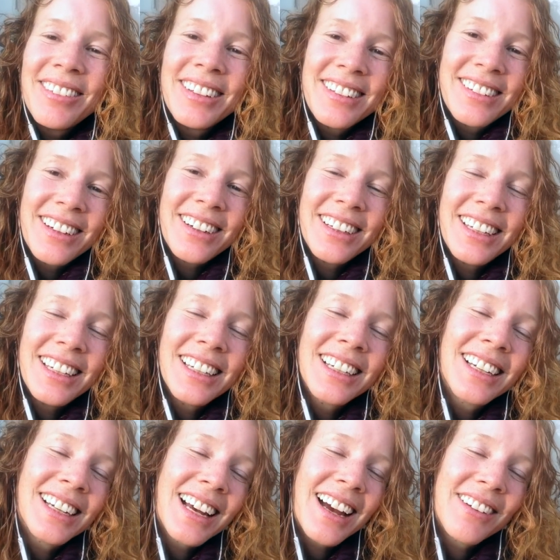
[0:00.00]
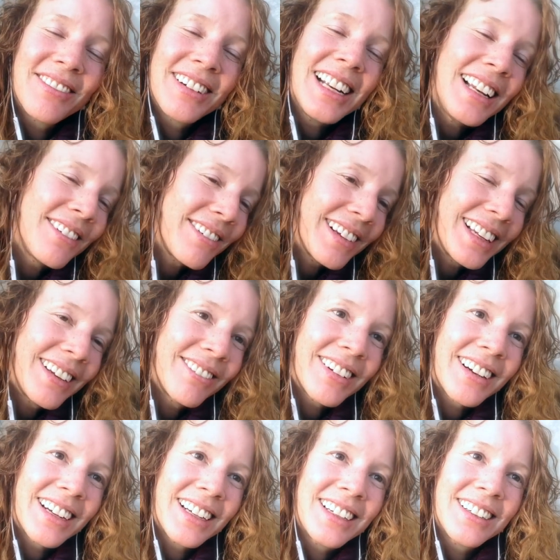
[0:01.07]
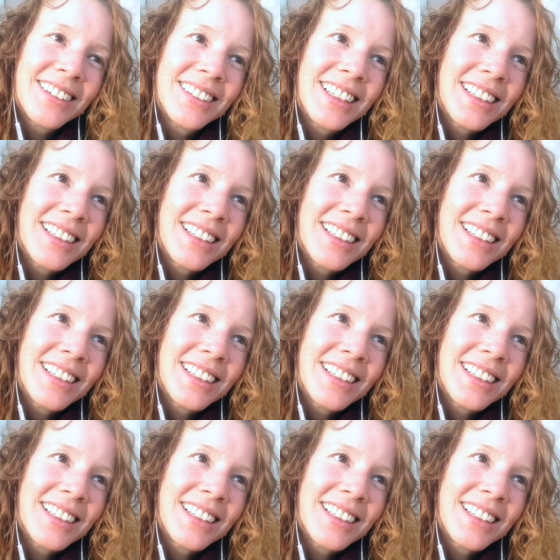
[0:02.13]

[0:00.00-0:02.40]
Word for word: enjoying, I'm really feeling very good.